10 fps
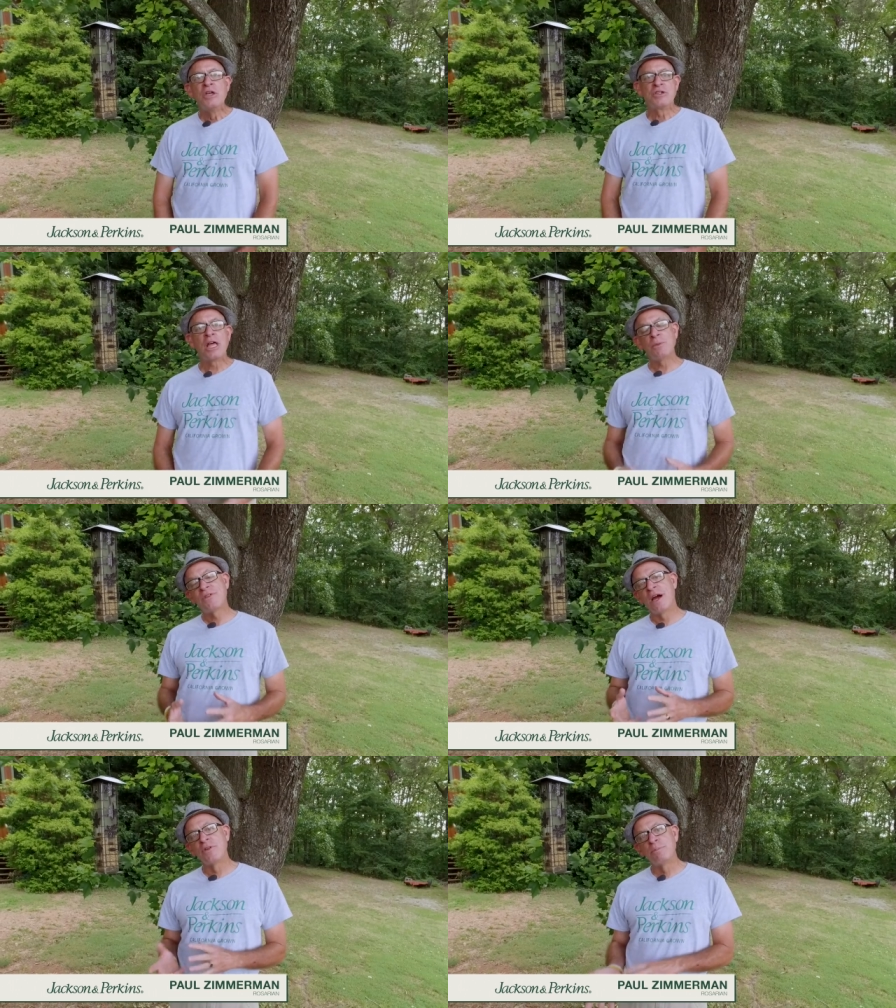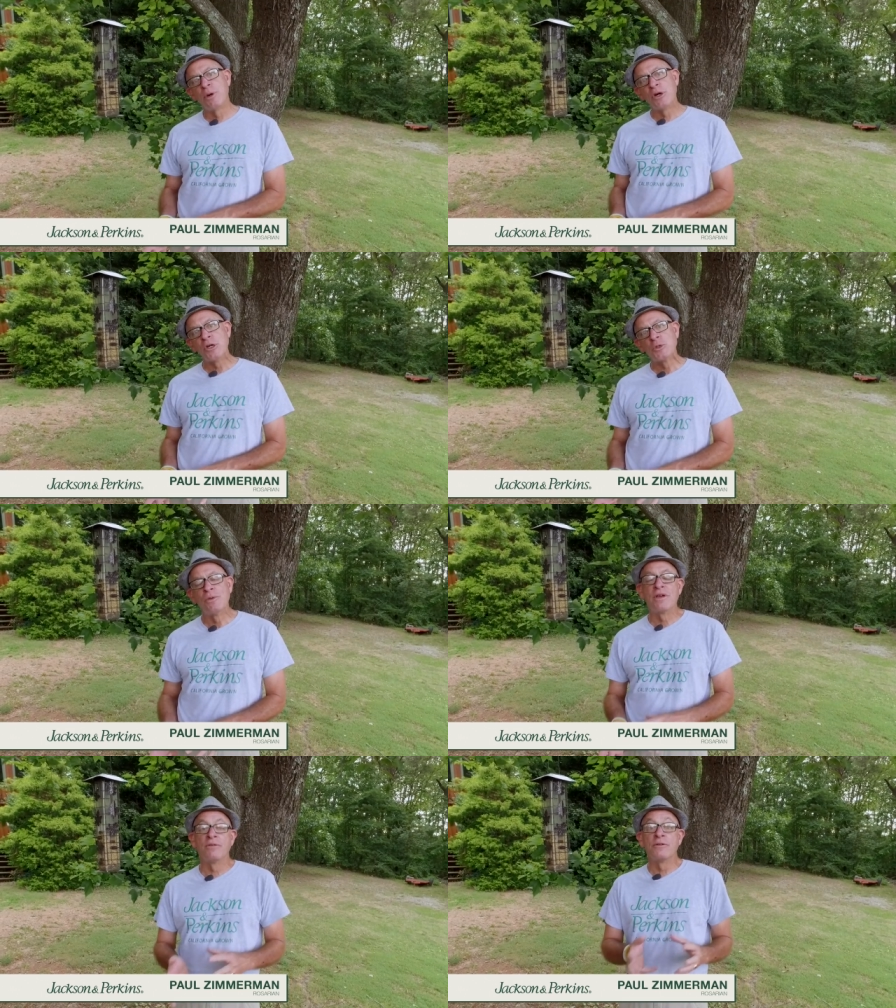So now that we've covered birds,
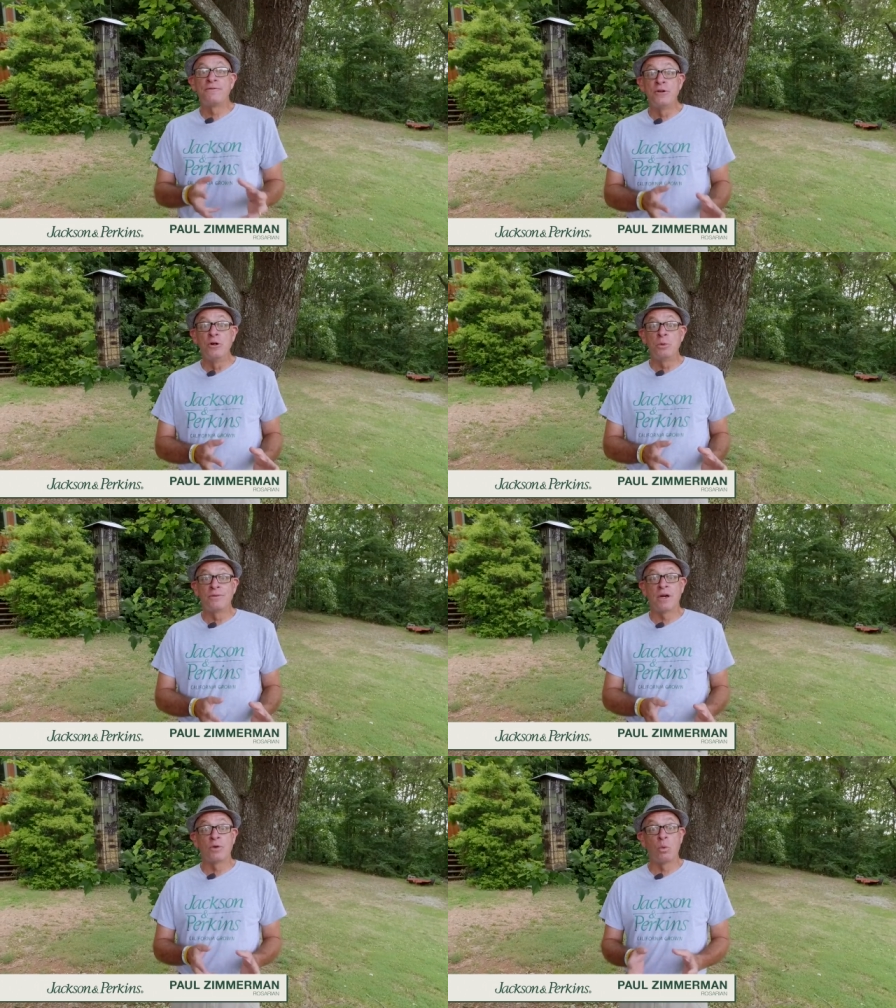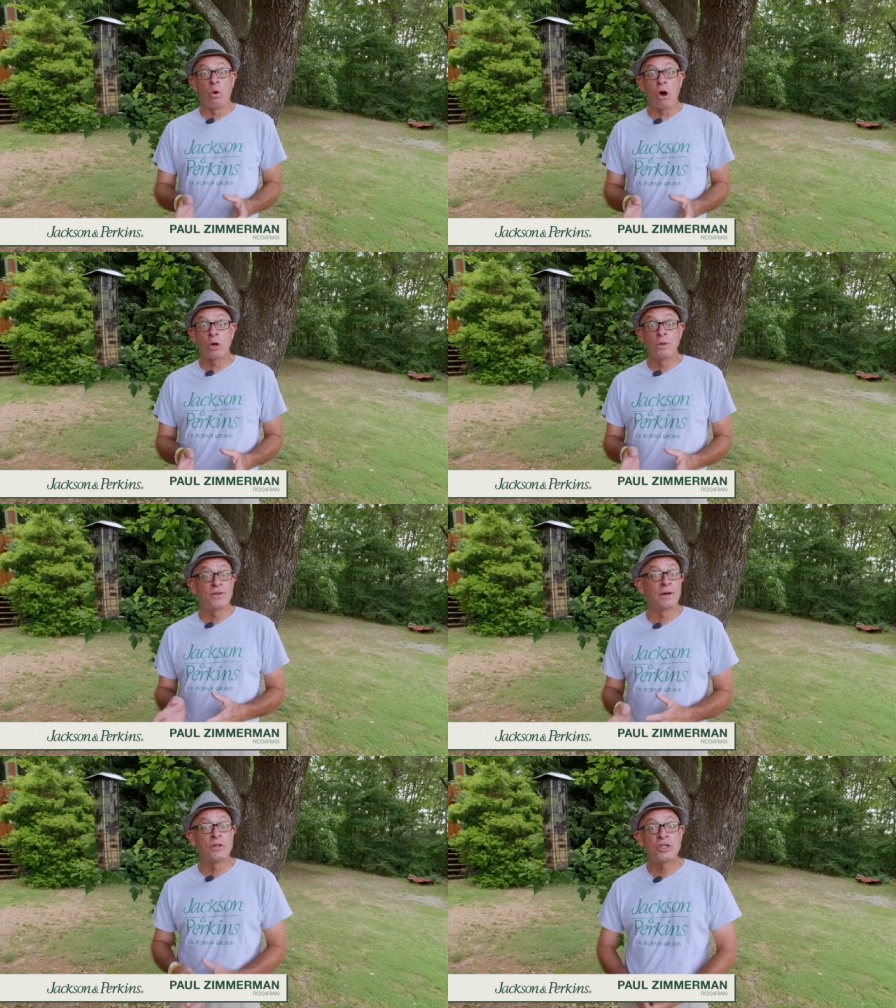we've covered food, we've covered water, we've
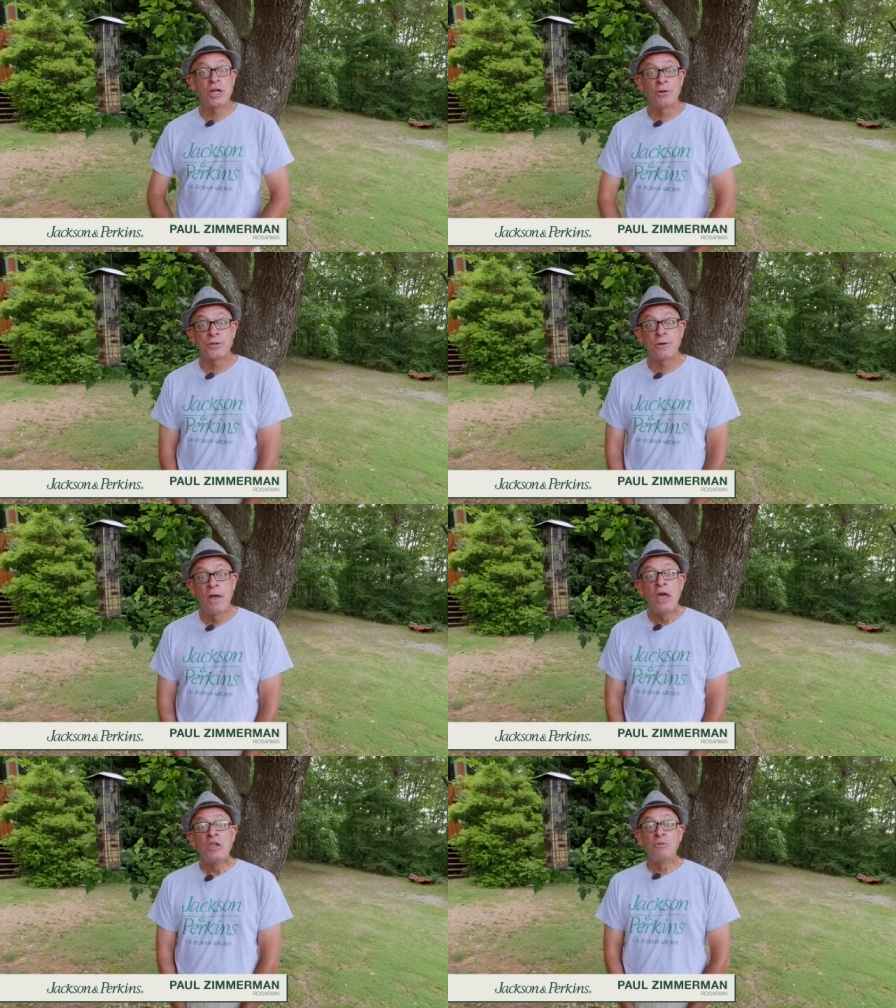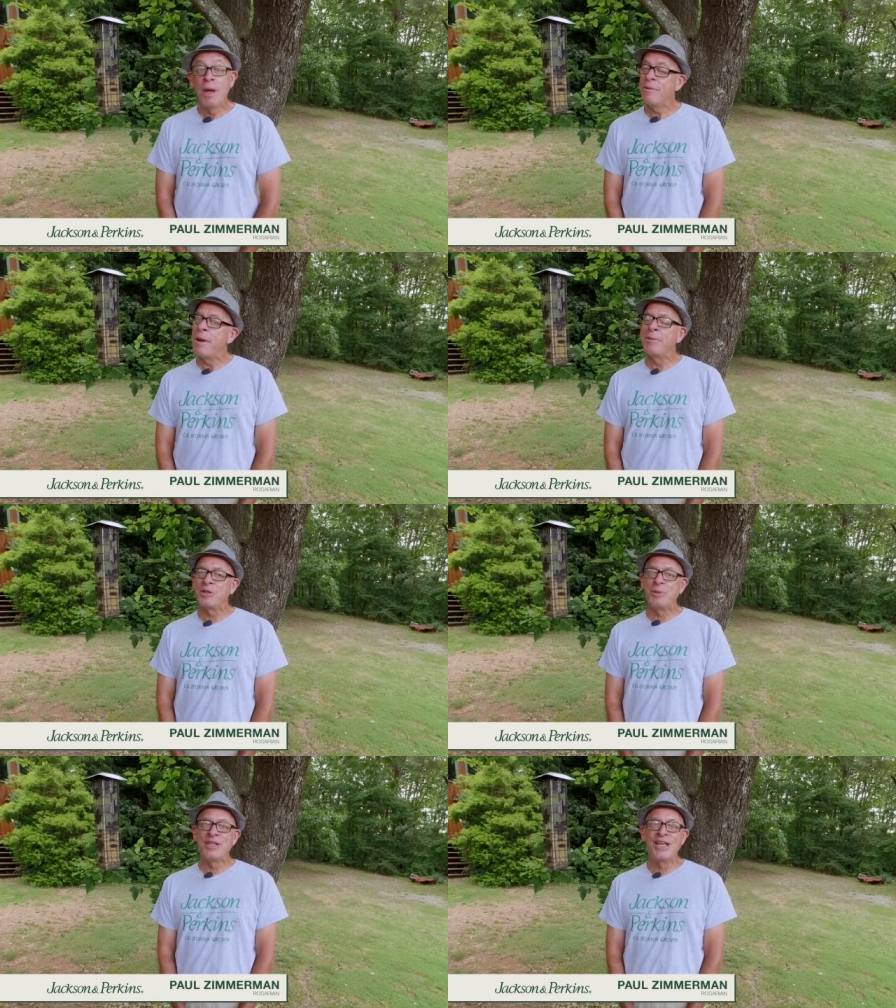covered shelter. You may remember at
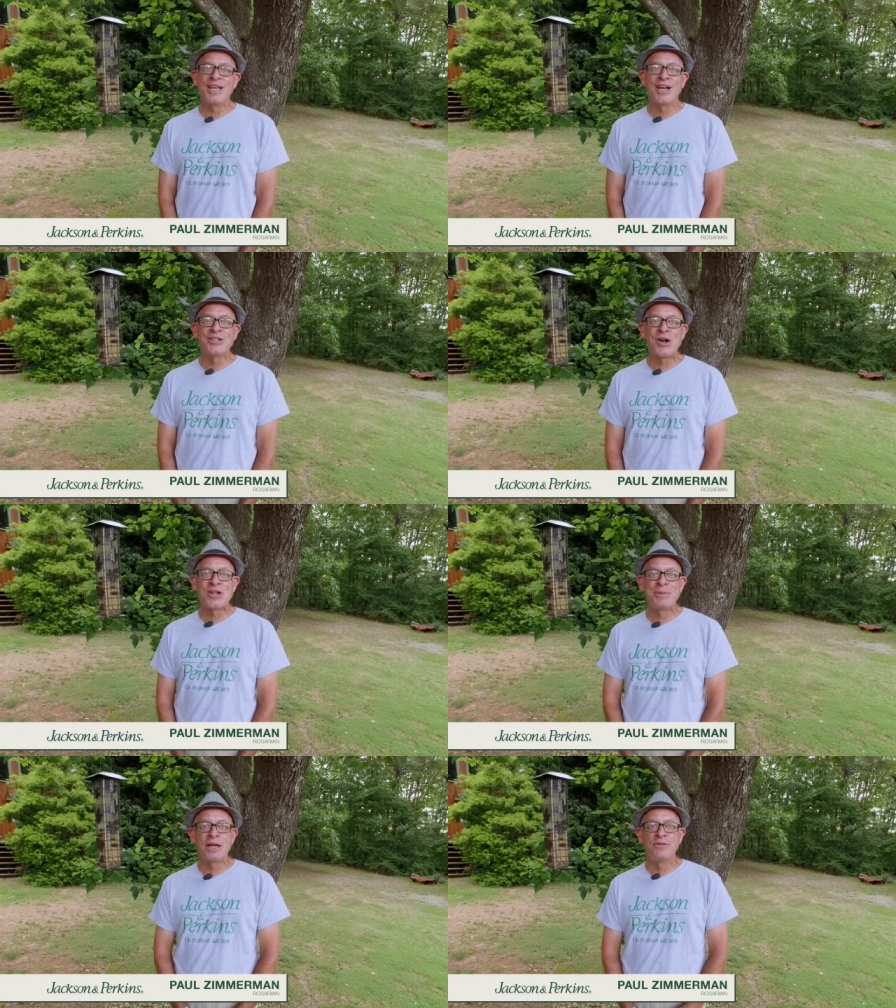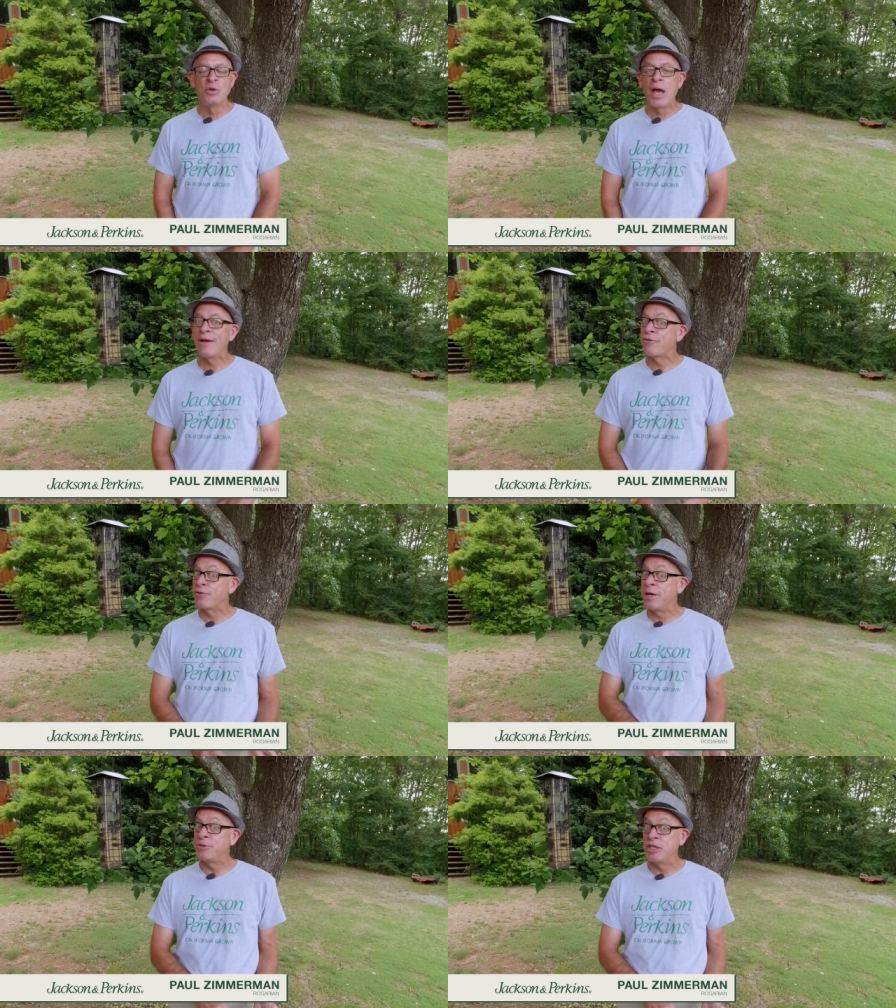the beginning I talked about if you have
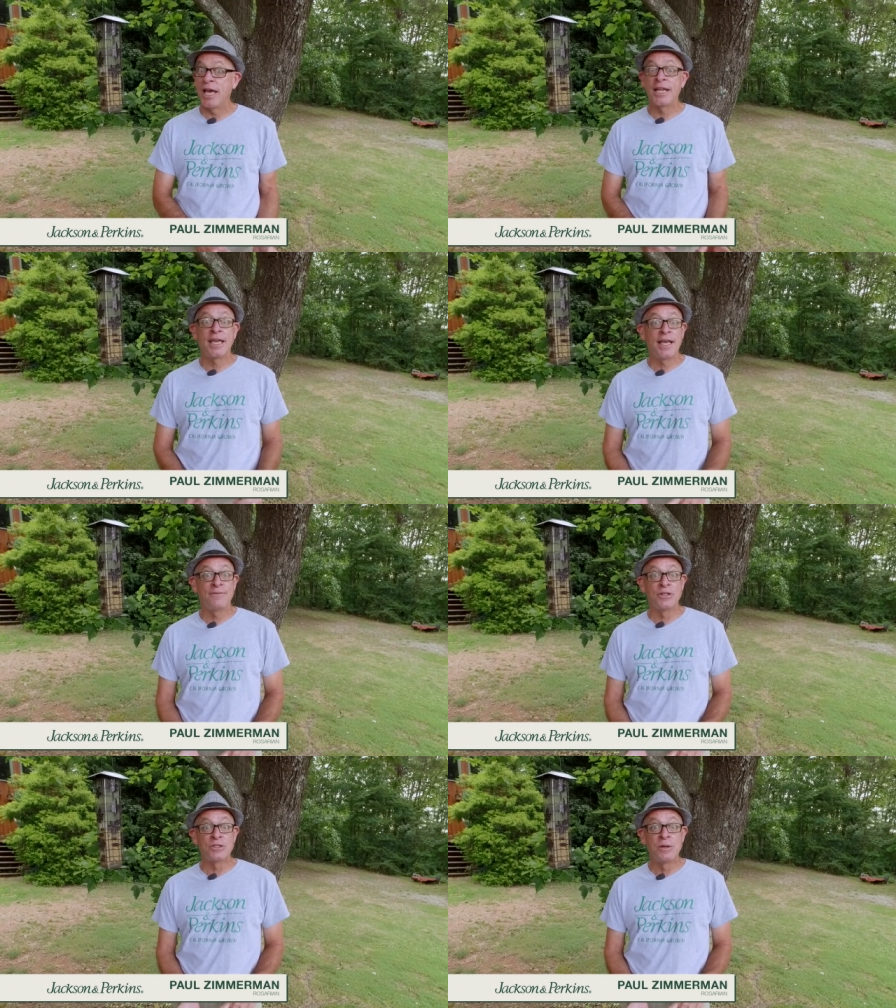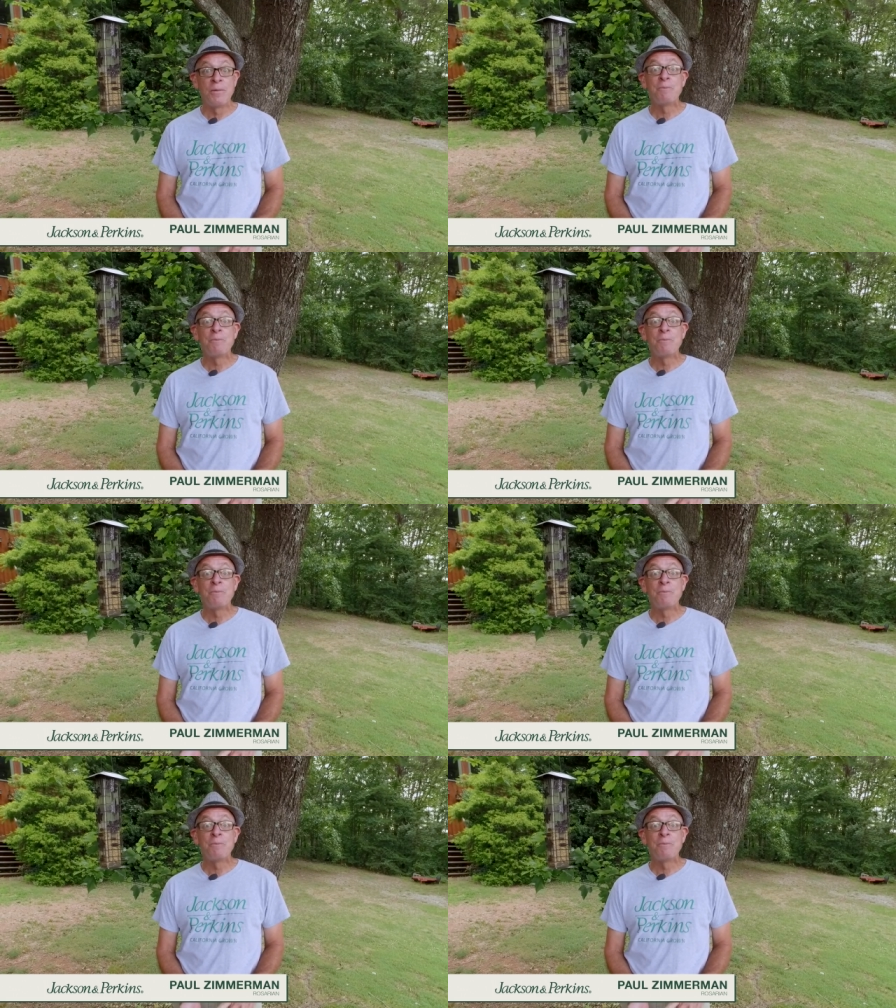thrips, you got to get aphids.